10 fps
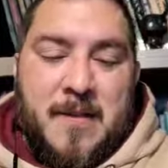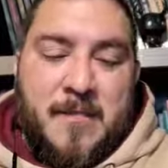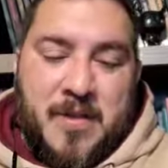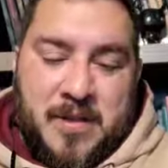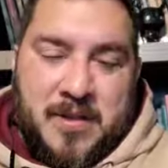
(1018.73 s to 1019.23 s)

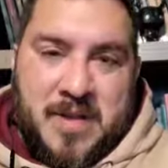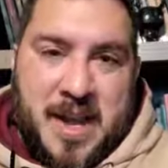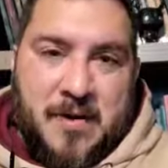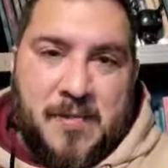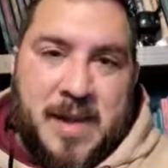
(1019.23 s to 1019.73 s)
with your
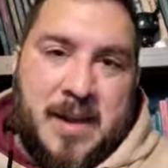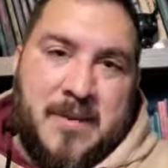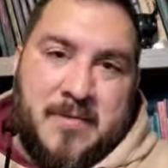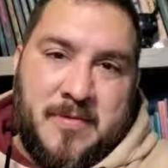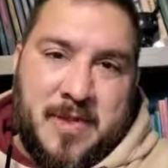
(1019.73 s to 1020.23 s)
Shadow
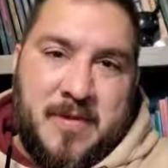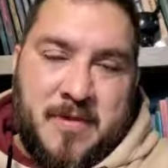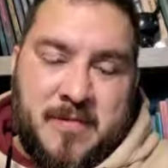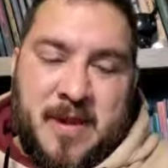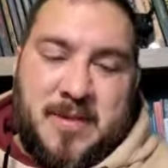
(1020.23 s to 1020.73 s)
Blade when they
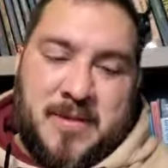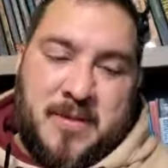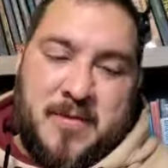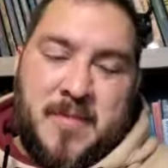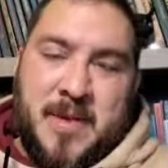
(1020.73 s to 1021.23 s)
run away. So
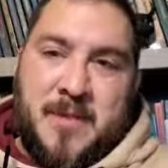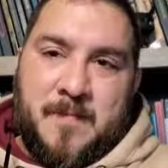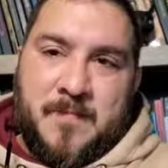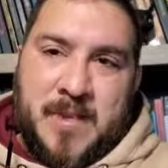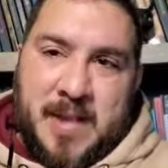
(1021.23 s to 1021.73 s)
you'll be
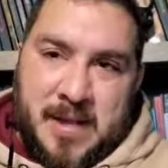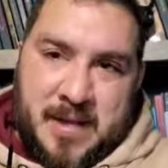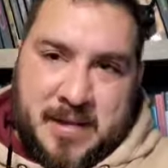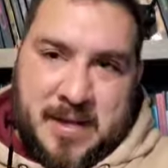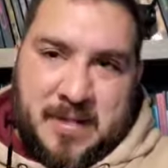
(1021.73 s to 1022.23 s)

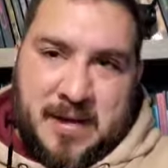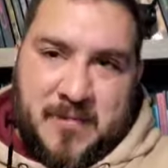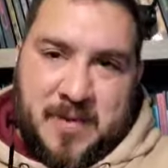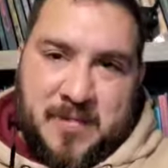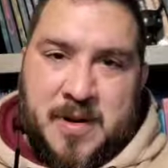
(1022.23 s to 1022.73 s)
dealing
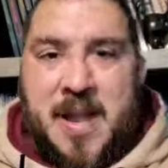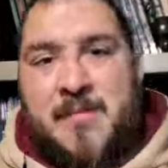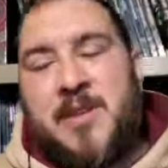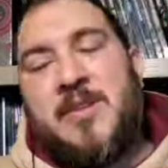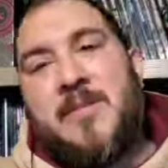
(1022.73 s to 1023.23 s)
Dissonant Whisper
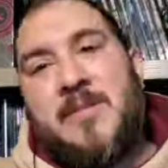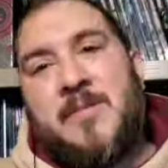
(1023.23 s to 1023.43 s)
damage,